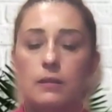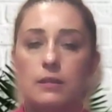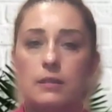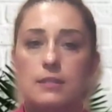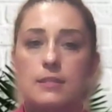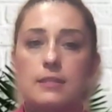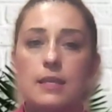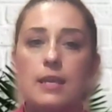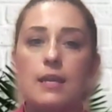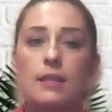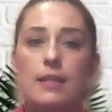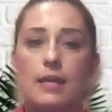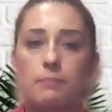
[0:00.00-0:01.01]

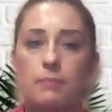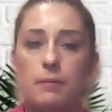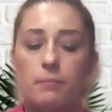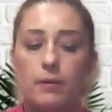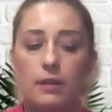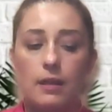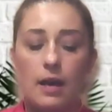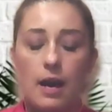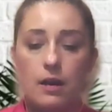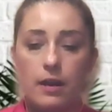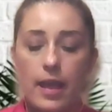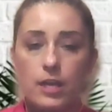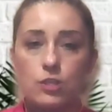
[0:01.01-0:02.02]
Seeing that people are
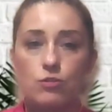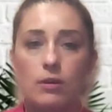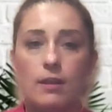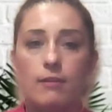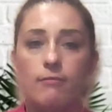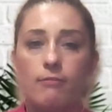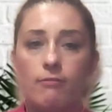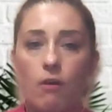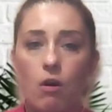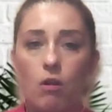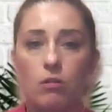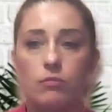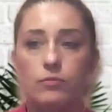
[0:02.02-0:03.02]
actually
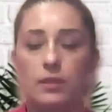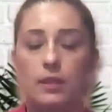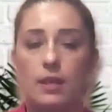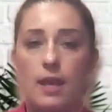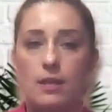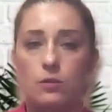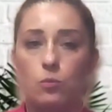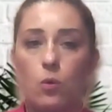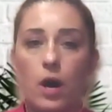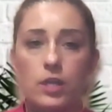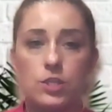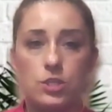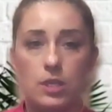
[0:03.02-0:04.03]
involved and
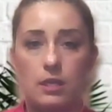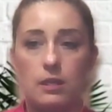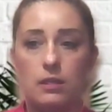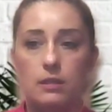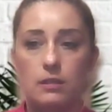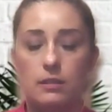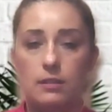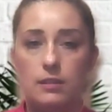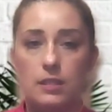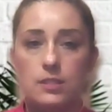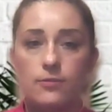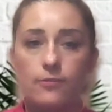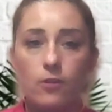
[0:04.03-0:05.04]
watching
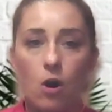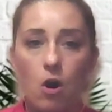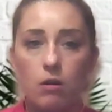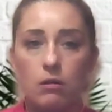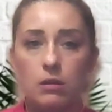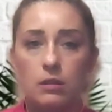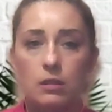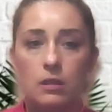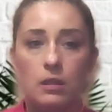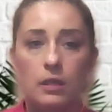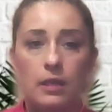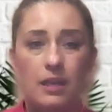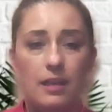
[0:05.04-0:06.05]
this vlog,
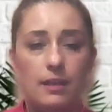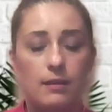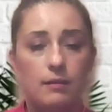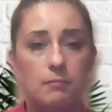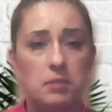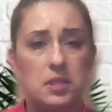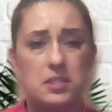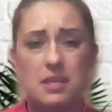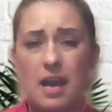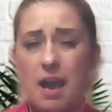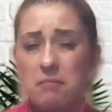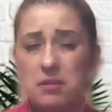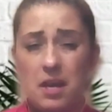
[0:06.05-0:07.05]
because
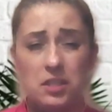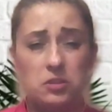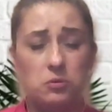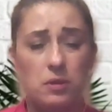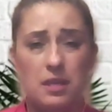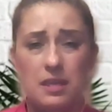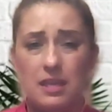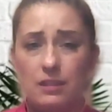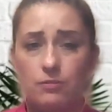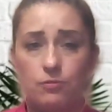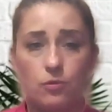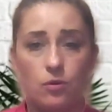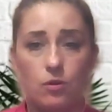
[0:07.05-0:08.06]
I'm not doing it
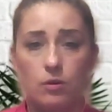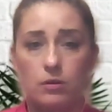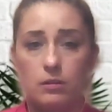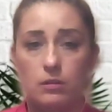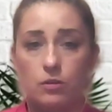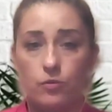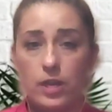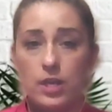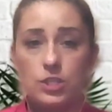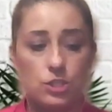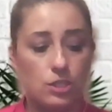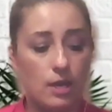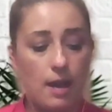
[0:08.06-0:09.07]
for
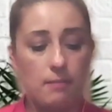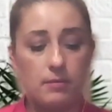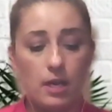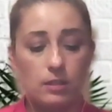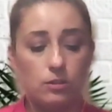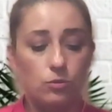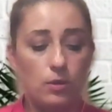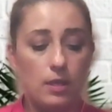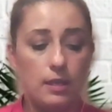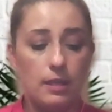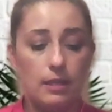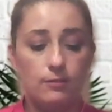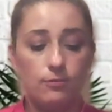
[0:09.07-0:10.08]
reach, I'm not doing
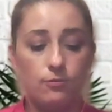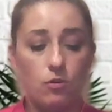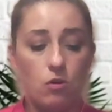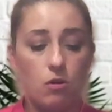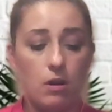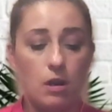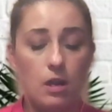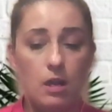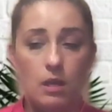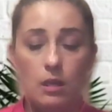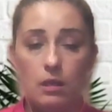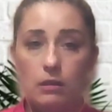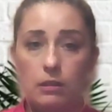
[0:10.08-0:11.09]
it for
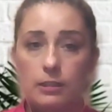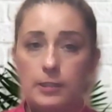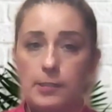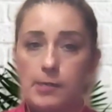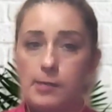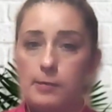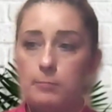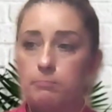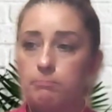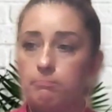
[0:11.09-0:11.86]
um,